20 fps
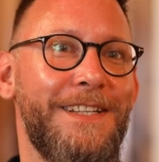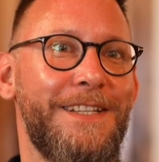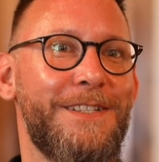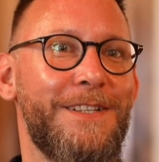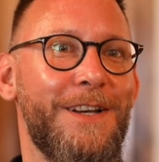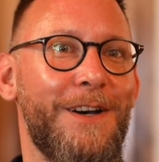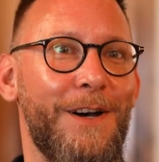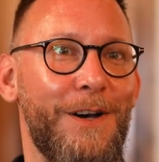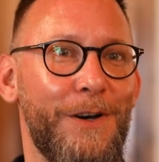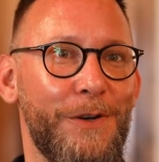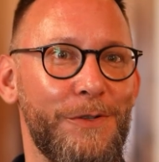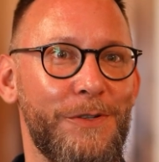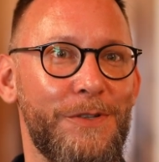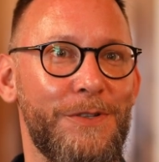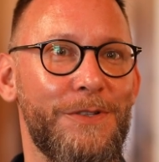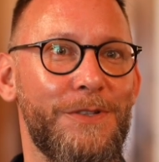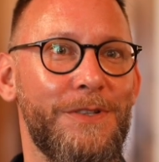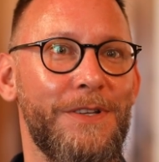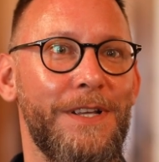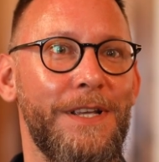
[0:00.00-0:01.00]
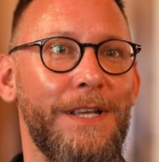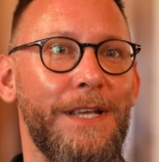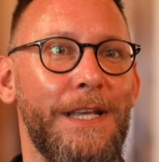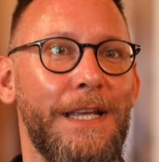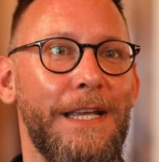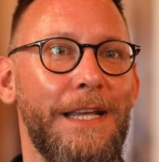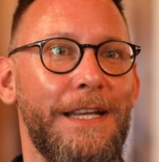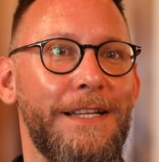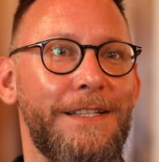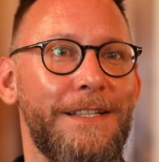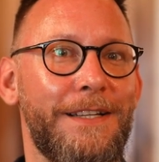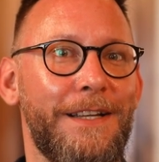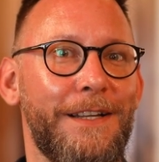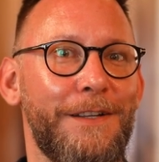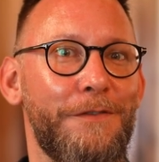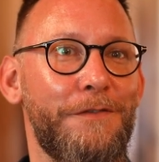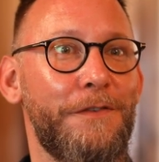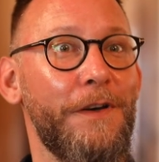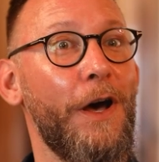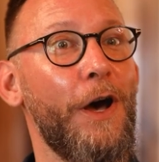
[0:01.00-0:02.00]
his house is a
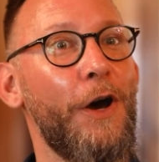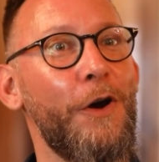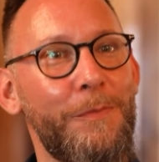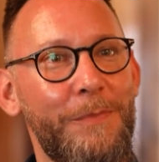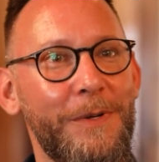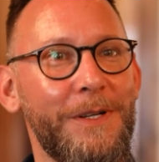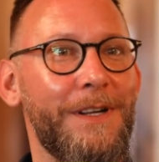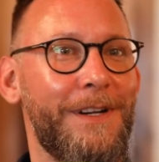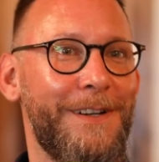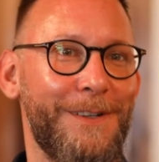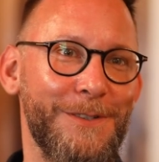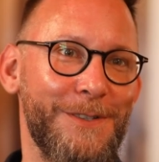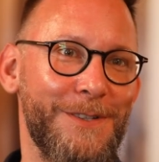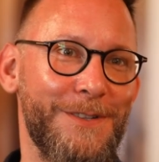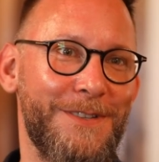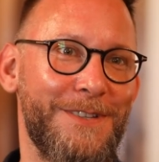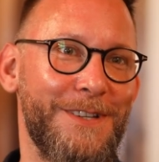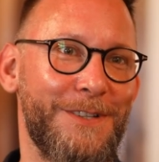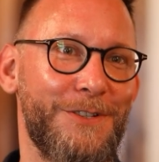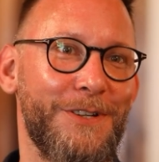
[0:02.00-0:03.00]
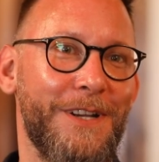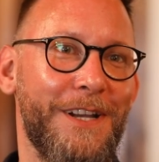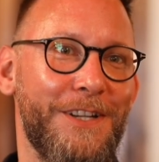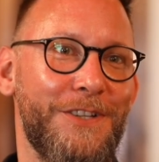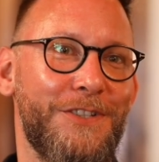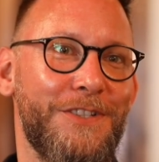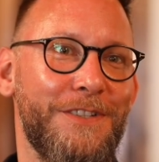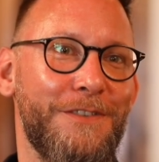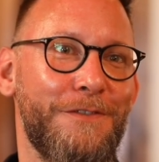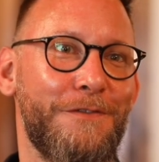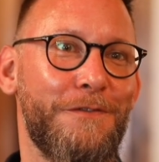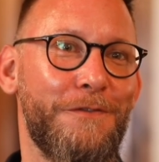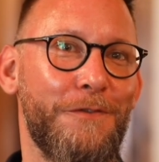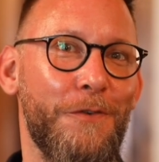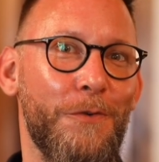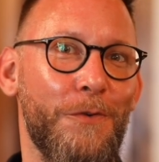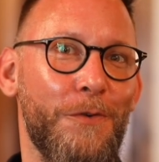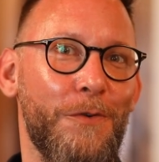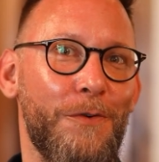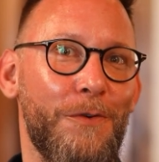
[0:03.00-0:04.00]
kind of open house situation
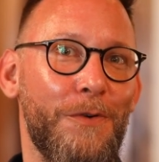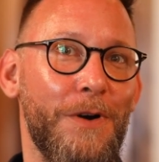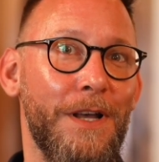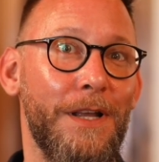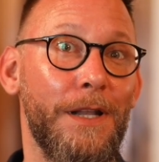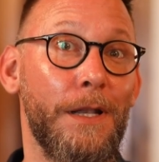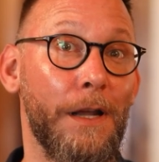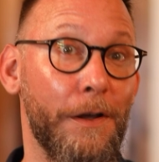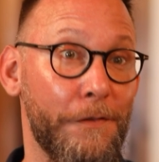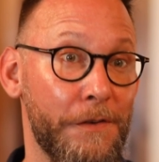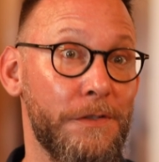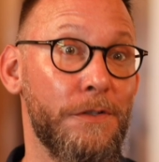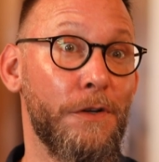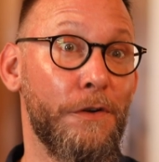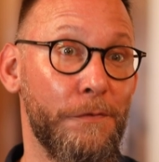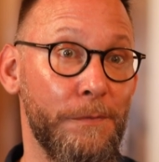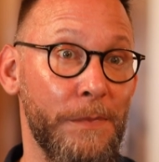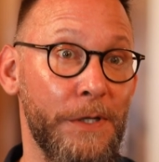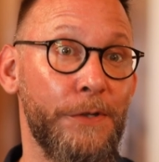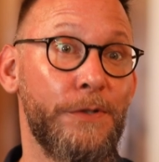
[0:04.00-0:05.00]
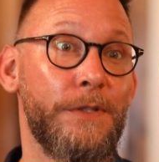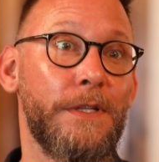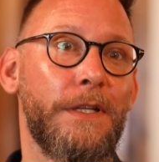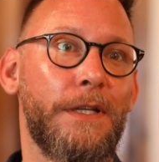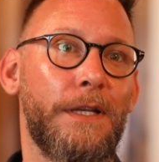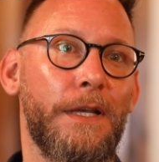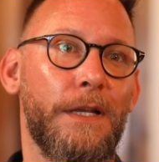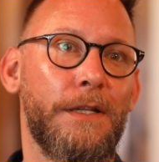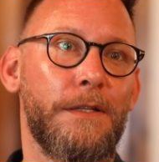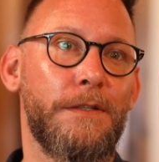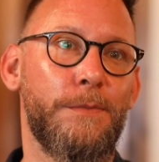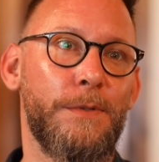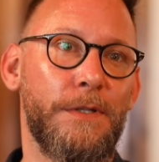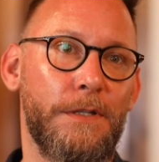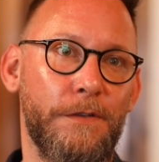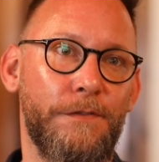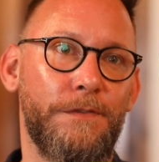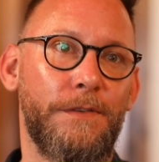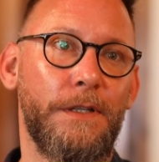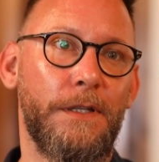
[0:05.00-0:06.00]
for lovers of music and
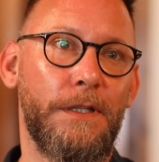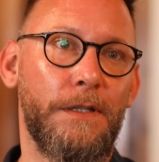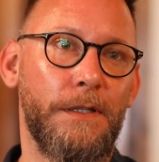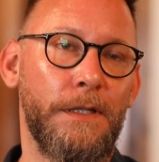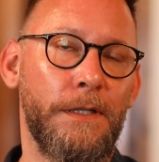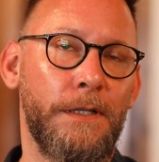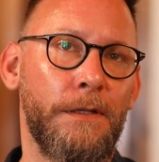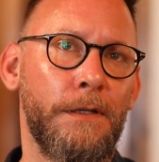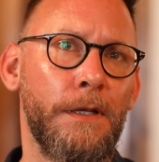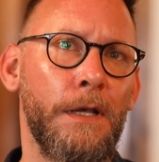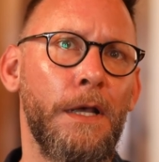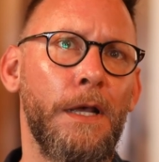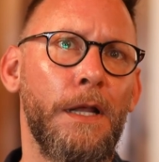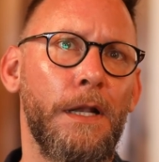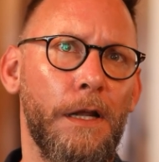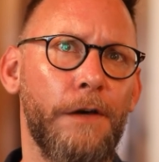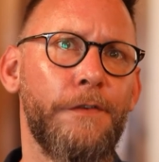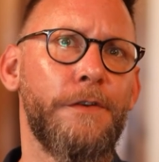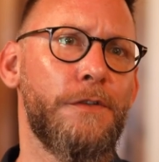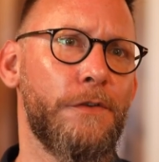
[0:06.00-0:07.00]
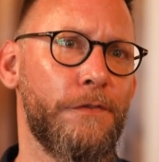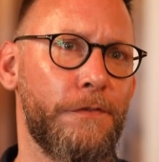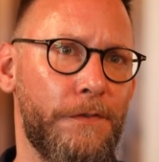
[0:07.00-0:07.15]
specifically lovers